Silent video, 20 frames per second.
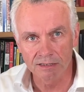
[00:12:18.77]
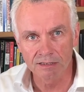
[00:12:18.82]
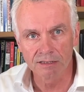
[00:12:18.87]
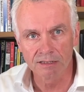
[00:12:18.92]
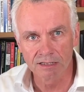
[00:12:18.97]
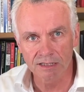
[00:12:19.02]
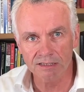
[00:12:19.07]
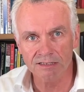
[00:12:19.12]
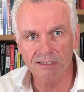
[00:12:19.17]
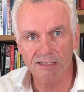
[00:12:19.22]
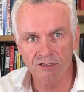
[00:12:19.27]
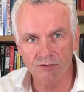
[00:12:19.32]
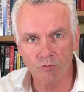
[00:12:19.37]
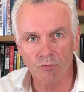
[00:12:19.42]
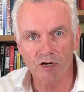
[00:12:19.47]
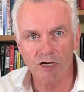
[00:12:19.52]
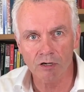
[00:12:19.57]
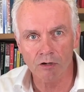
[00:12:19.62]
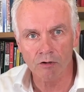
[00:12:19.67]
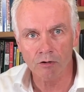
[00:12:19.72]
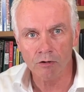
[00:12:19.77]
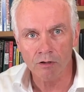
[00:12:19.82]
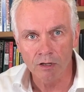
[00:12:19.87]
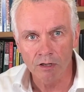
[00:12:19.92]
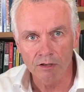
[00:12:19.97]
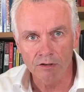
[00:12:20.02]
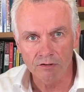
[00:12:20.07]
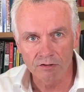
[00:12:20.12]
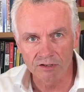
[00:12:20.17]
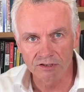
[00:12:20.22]
this is real,
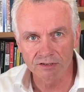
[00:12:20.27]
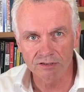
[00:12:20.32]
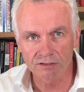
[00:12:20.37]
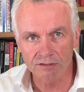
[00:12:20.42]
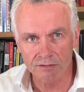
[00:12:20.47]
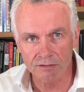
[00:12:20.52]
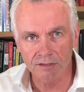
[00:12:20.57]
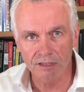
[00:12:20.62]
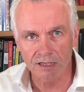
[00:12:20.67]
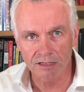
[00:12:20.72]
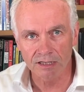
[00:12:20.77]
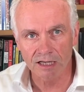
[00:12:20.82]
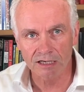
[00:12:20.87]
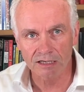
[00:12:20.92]
they're